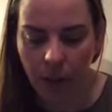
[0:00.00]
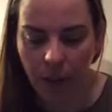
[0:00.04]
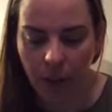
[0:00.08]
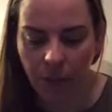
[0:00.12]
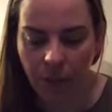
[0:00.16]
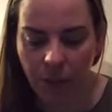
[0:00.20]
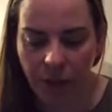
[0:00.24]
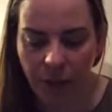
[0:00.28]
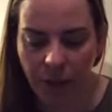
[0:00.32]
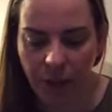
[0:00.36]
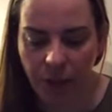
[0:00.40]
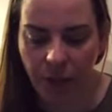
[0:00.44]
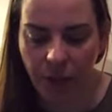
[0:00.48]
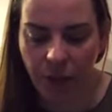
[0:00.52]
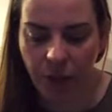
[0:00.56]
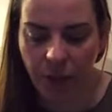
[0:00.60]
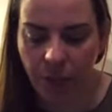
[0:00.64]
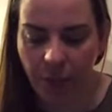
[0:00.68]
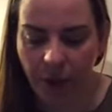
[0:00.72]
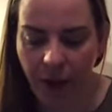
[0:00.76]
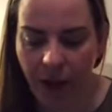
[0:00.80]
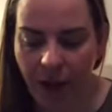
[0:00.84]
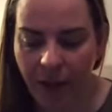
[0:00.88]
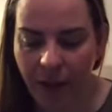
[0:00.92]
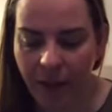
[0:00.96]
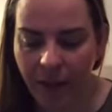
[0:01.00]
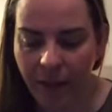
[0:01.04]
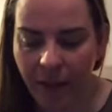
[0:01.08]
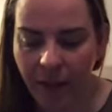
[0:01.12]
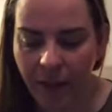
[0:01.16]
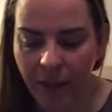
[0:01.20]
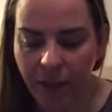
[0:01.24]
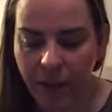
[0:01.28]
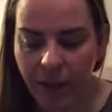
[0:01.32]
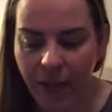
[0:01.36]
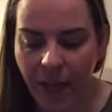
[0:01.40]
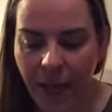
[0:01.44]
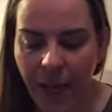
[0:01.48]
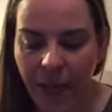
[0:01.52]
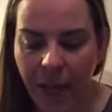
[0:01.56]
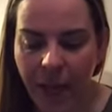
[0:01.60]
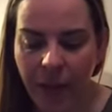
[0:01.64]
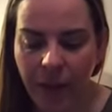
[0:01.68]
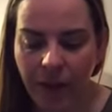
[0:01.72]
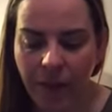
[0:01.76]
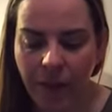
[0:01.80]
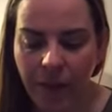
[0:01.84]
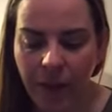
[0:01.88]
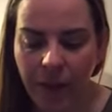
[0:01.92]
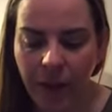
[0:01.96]
With each breath you
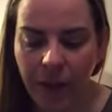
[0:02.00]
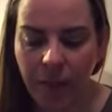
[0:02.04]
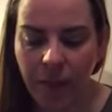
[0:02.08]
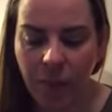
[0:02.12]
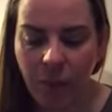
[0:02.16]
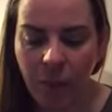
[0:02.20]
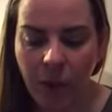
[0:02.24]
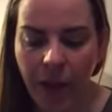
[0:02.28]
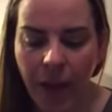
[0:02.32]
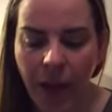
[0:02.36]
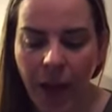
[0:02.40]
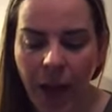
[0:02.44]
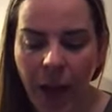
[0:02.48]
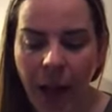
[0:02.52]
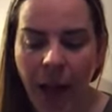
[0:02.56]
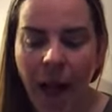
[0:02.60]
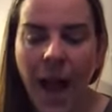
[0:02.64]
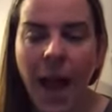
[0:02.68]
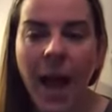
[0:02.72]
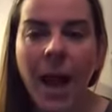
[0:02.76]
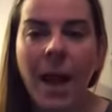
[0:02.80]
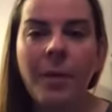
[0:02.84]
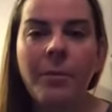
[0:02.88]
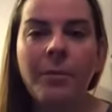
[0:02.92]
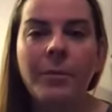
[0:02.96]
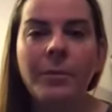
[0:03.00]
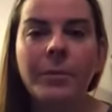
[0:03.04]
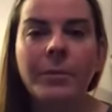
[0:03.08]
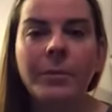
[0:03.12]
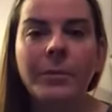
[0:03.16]
take, feeling more calm,